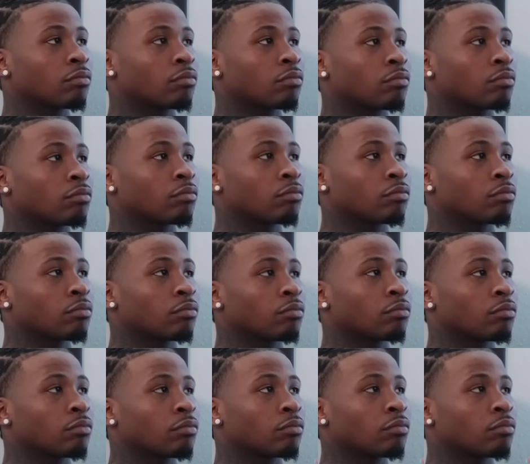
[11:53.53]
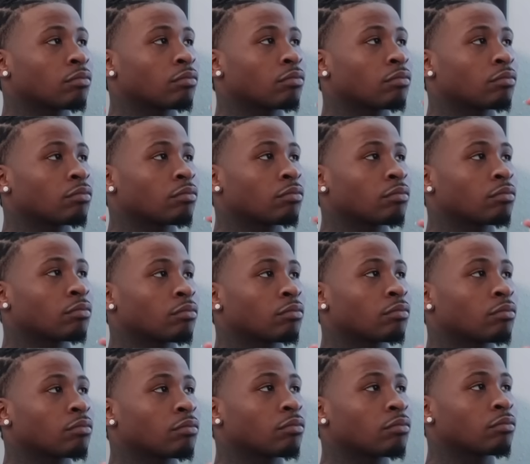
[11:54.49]

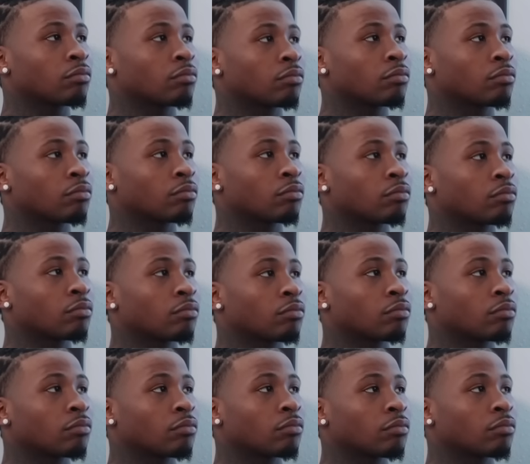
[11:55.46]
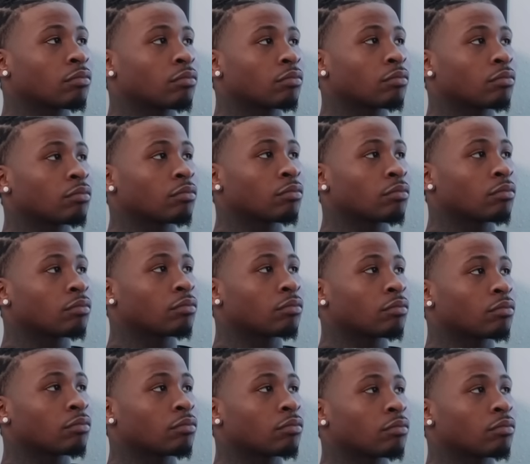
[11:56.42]

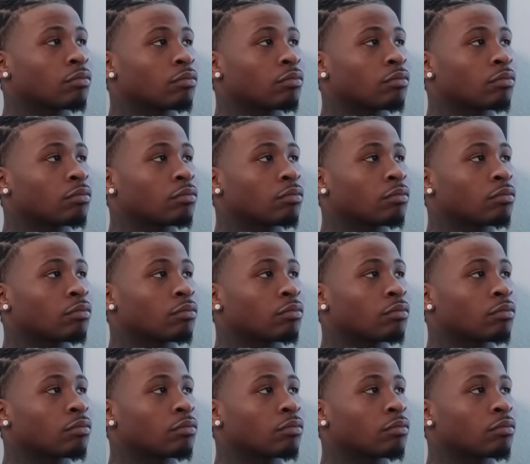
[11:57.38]
The person shown says nothing.